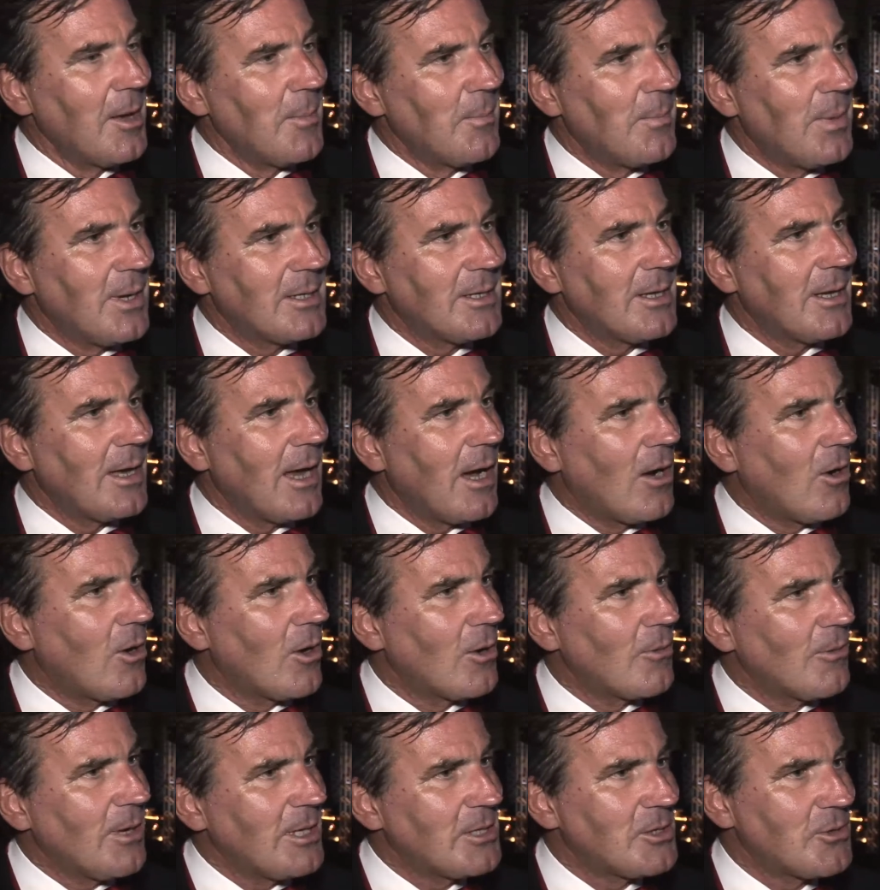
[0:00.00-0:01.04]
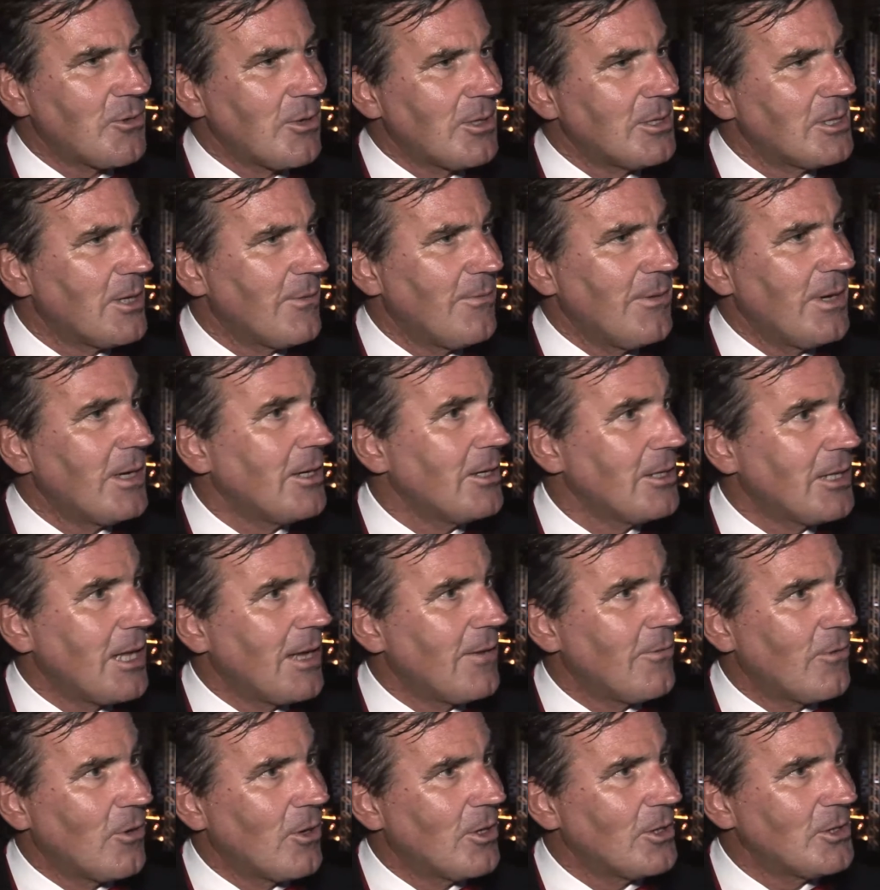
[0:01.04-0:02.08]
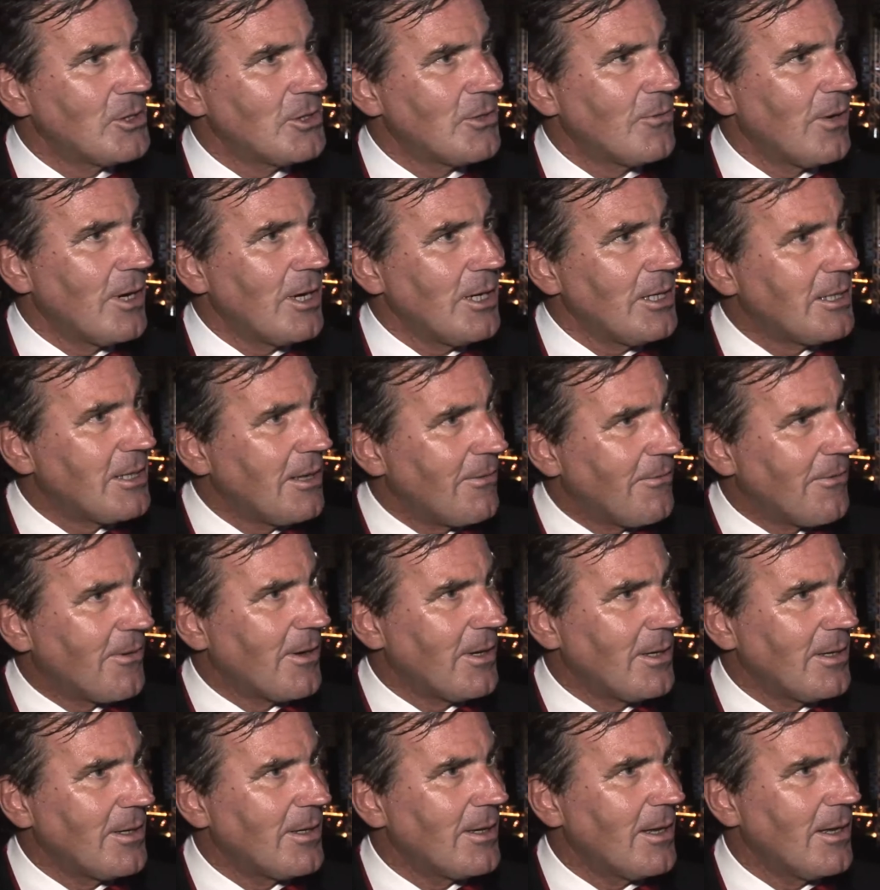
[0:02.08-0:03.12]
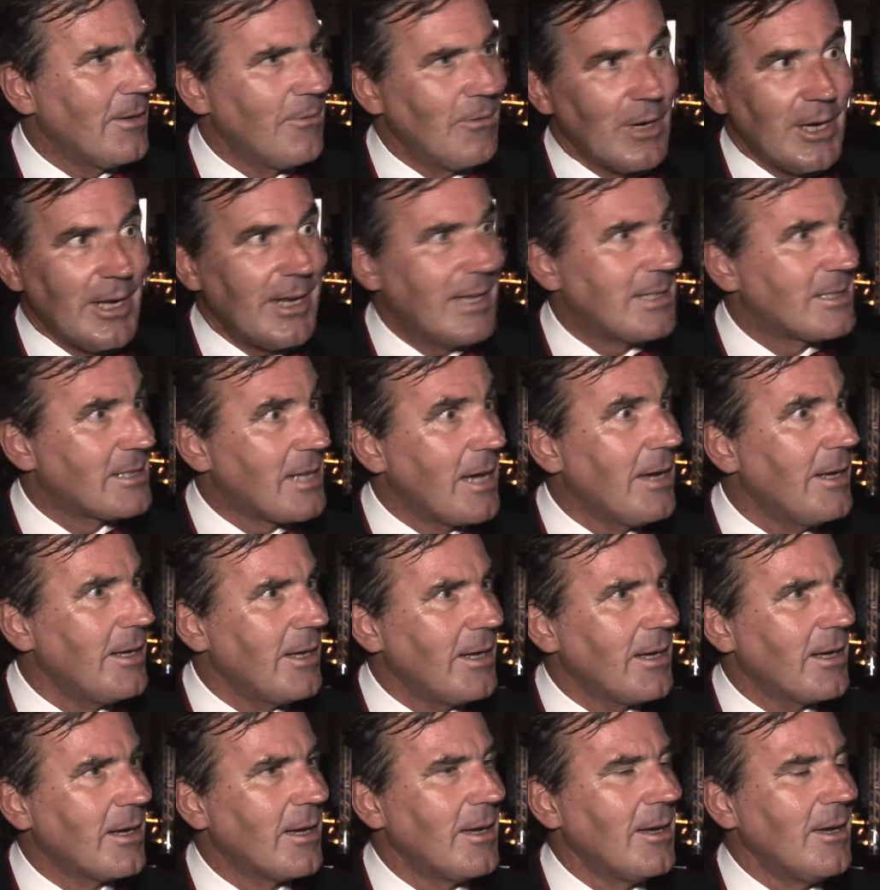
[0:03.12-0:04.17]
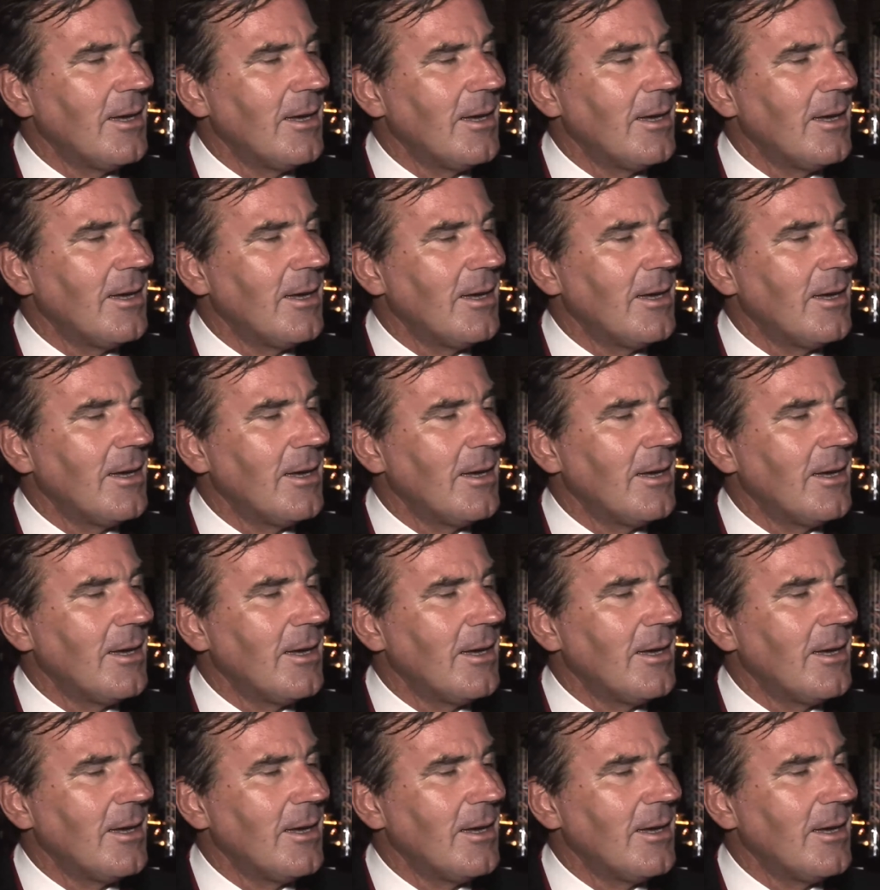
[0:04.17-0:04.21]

But uh, our restaurants are very diverse, very different, and very exciting.